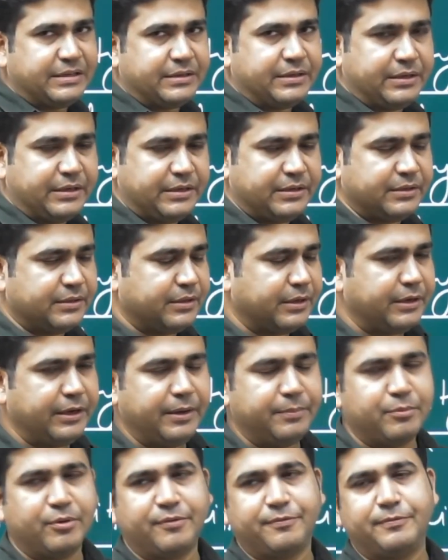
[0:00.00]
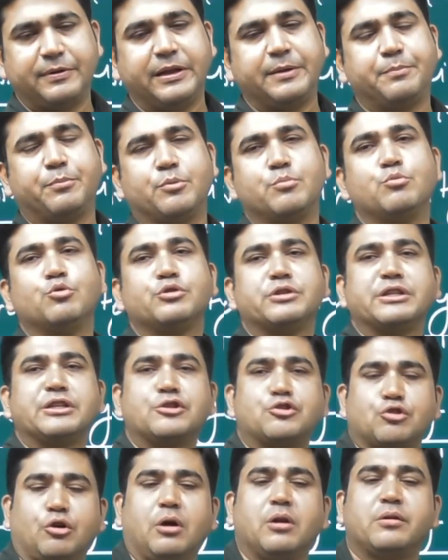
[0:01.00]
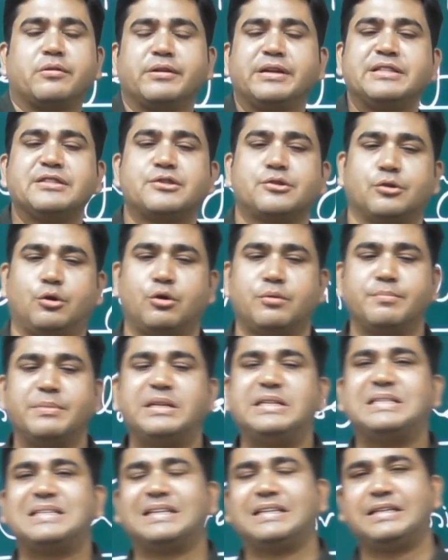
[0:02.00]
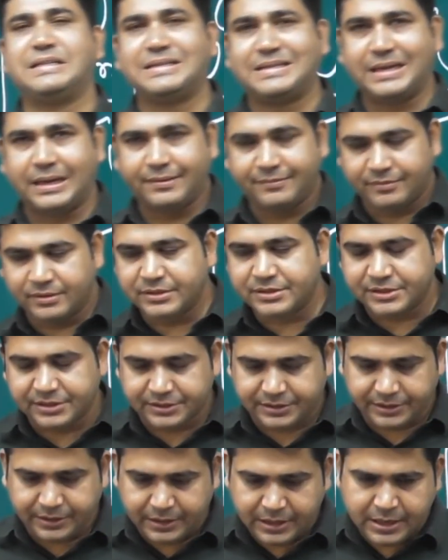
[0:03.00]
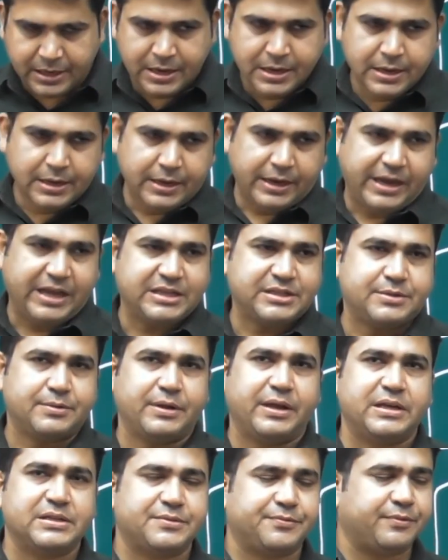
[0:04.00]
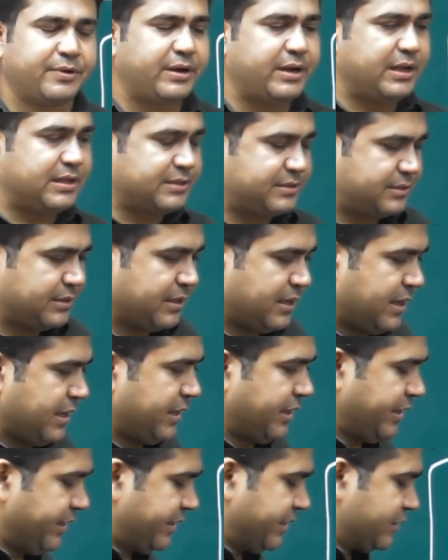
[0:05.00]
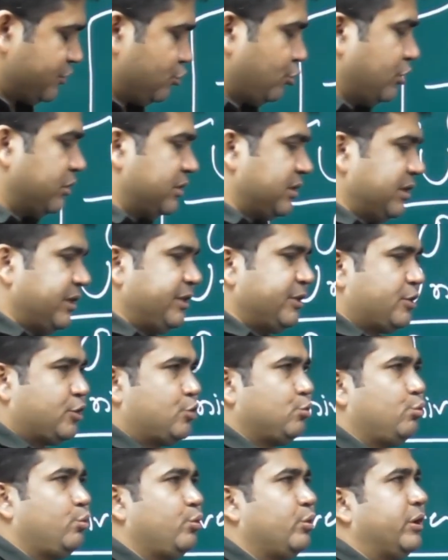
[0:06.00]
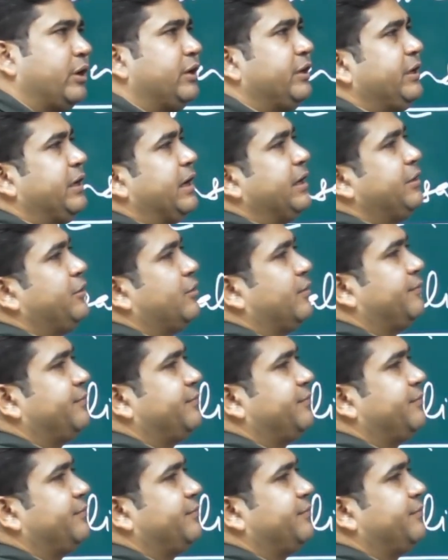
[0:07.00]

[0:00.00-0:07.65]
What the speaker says: in the name of like promoting tolerance or maintaining diversity, as far as it does not lead to any kind of